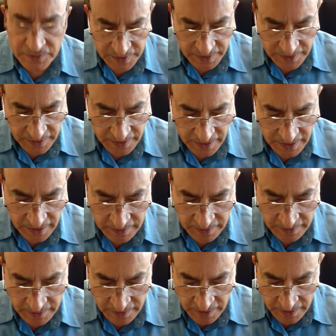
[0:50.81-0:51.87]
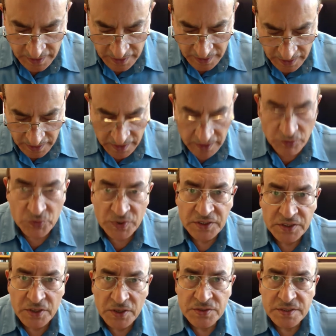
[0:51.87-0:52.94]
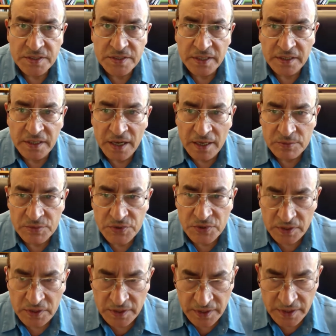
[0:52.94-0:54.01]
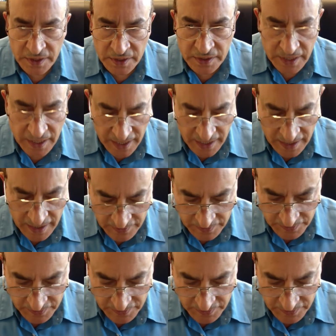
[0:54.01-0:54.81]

the windows in COMSOL. You have